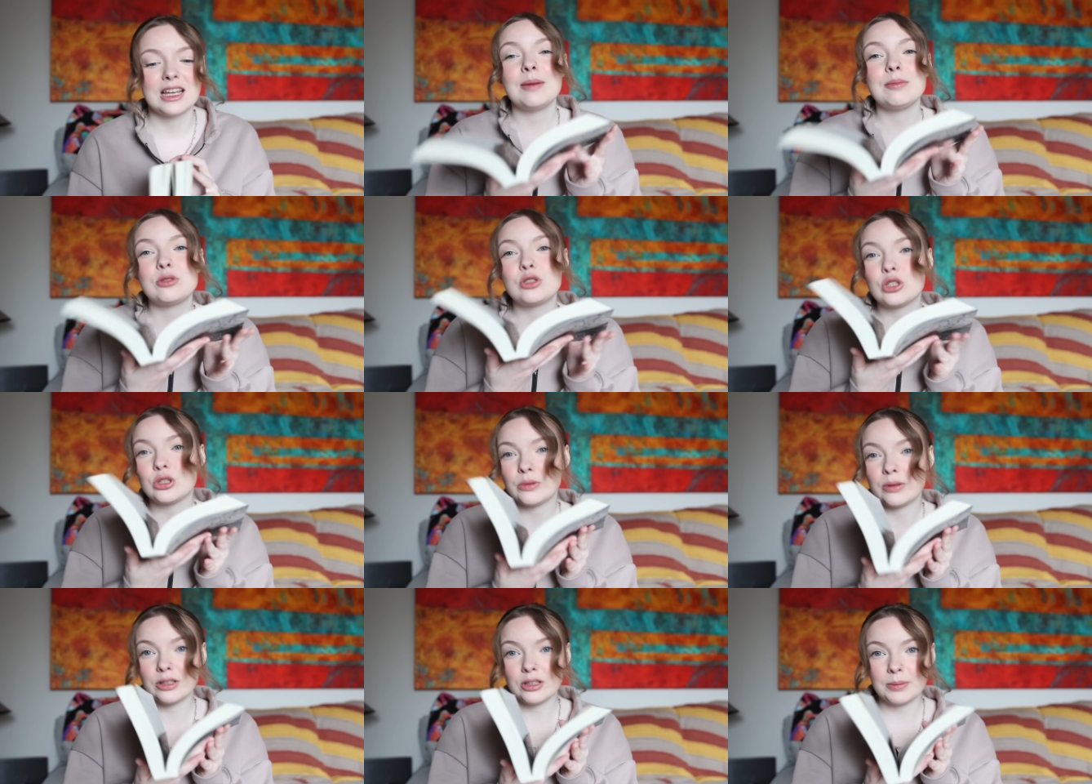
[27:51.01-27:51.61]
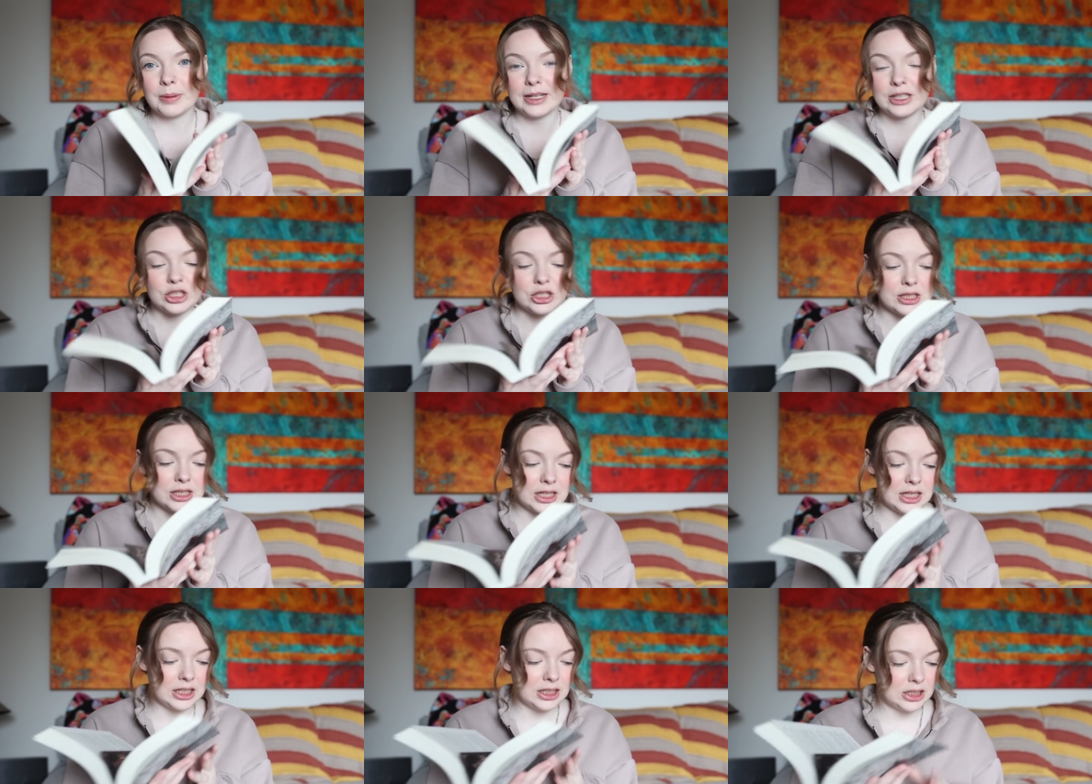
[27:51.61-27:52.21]
I'm 200 pages
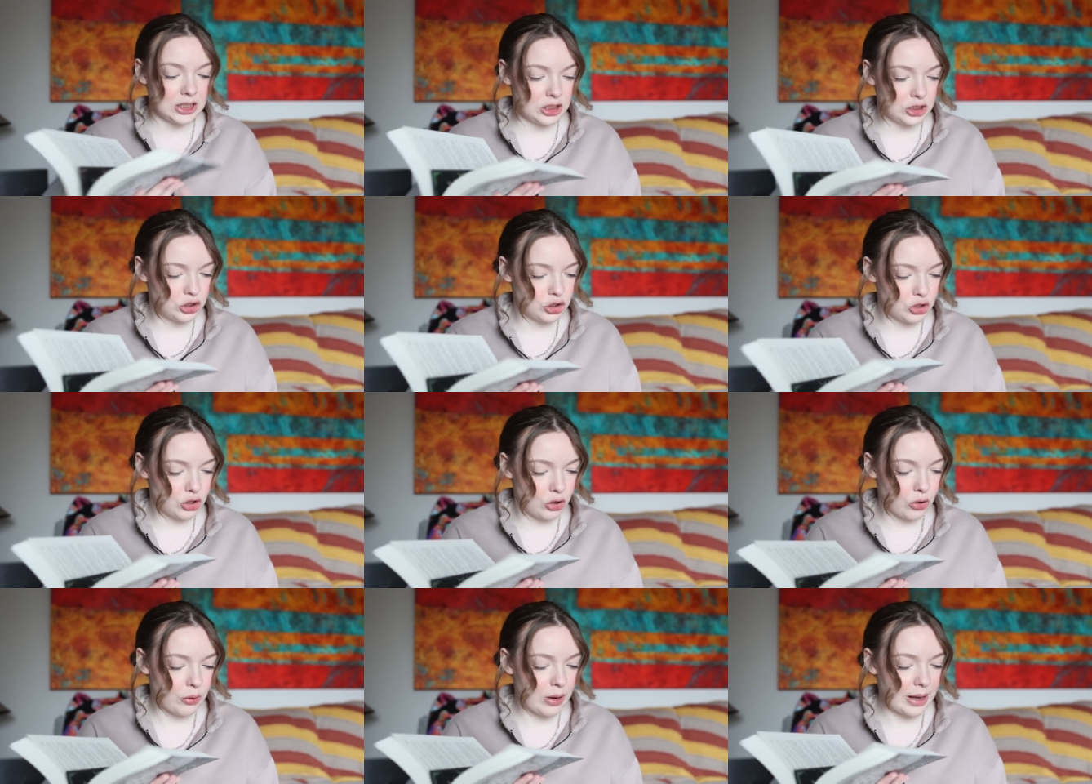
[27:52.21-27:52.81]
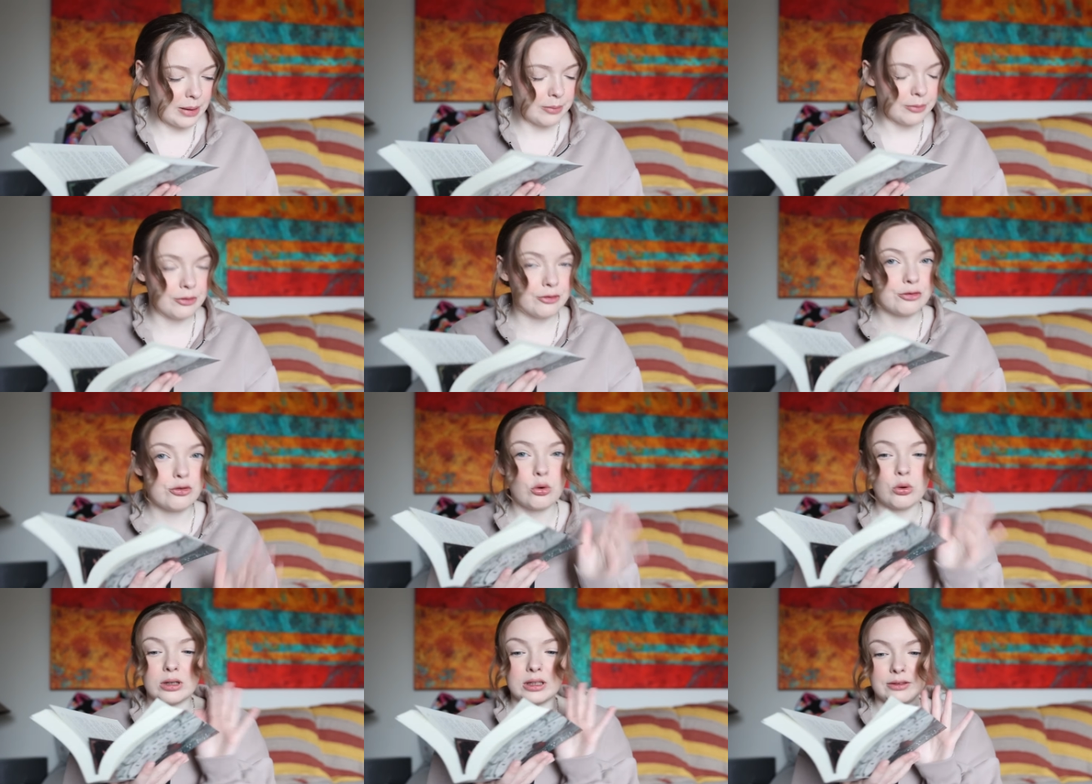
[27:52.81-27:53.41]
in, so I'm
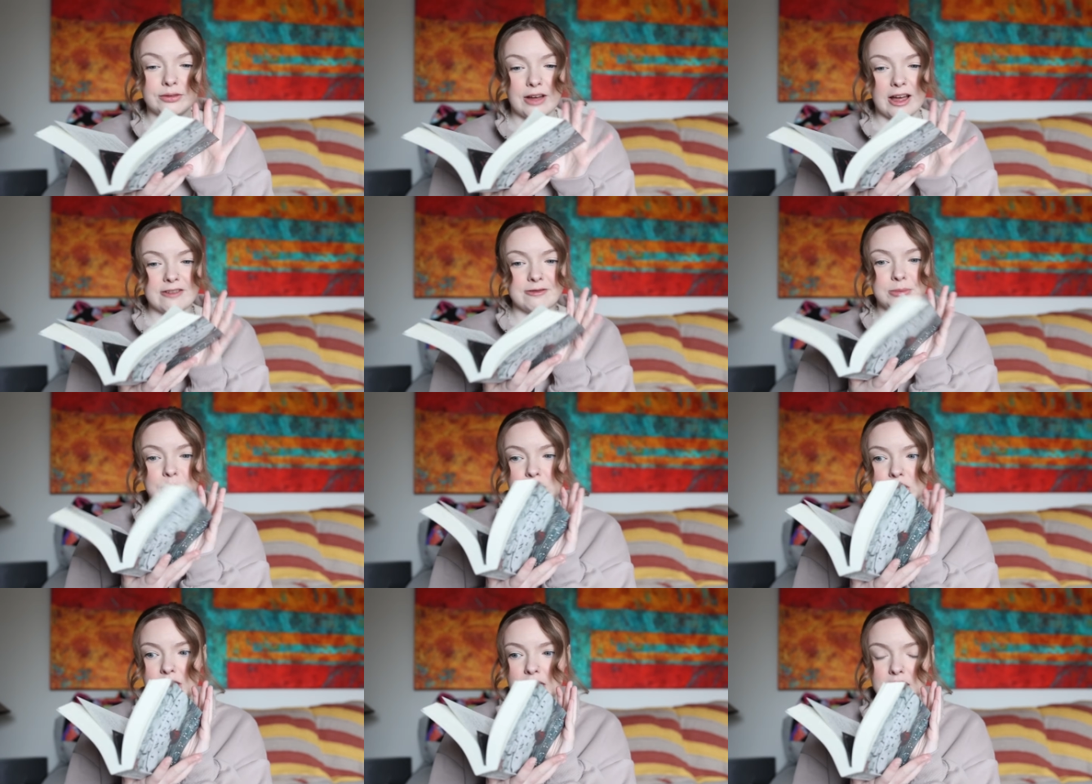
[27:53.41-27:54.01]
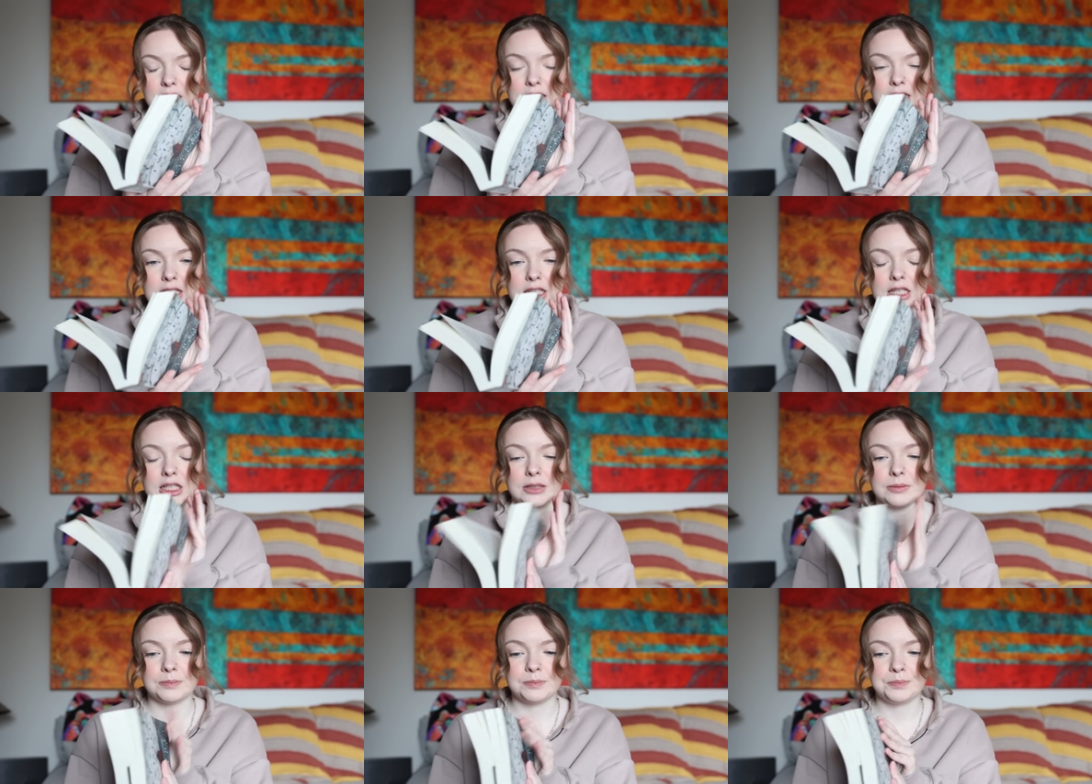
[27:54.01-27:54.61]
45%
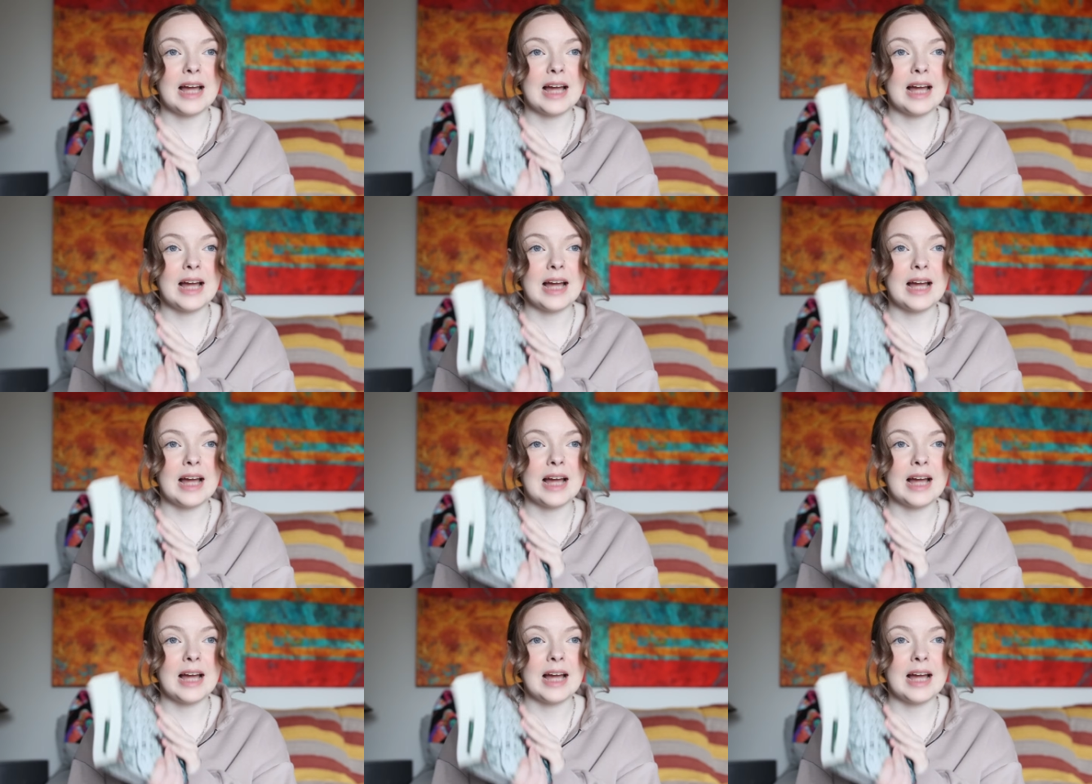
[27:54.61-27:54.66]
in.